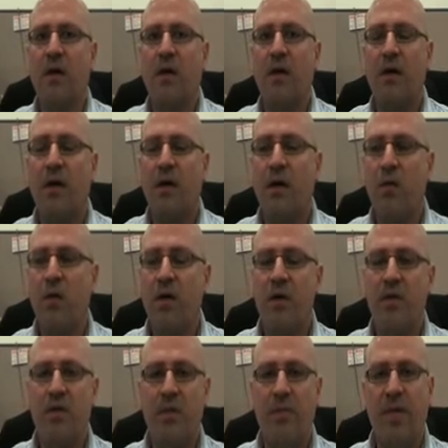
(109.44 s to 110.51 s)
where
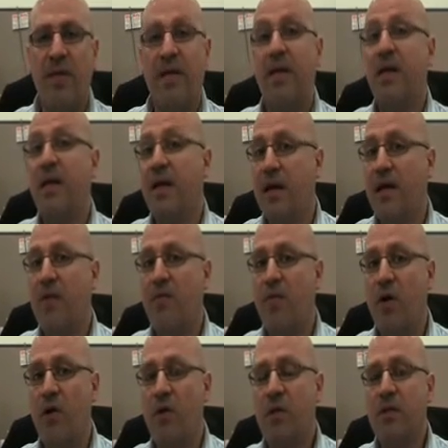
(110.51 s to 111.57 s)
you typically get a negative
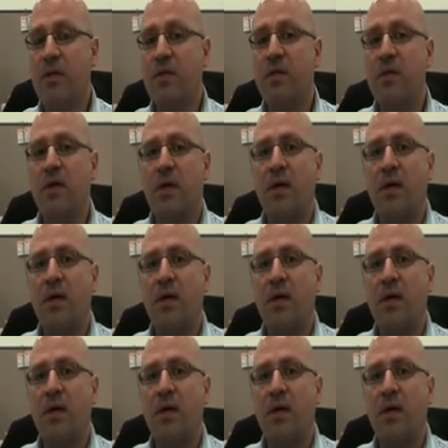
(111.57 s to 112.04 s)
roll yield,